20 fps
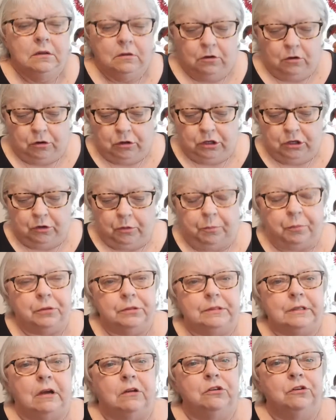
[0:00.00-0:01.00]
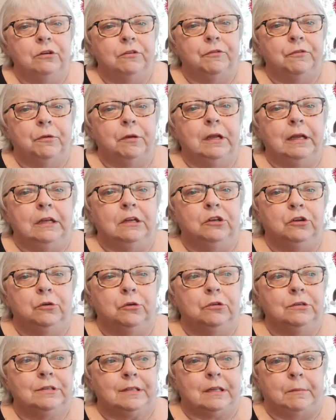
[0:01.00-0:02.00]
or you know put down your,
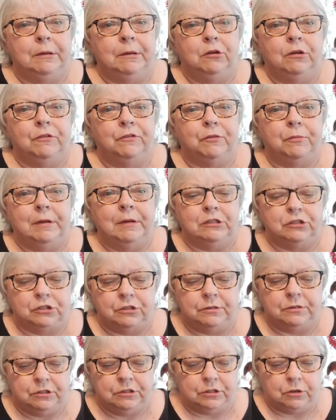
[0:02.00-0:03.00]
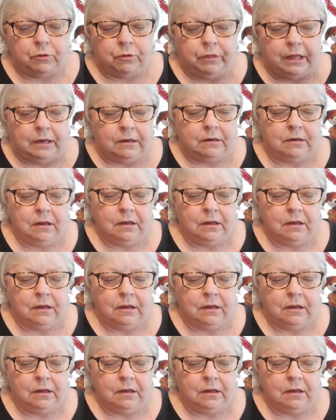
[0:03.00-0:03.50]
your send me your information so that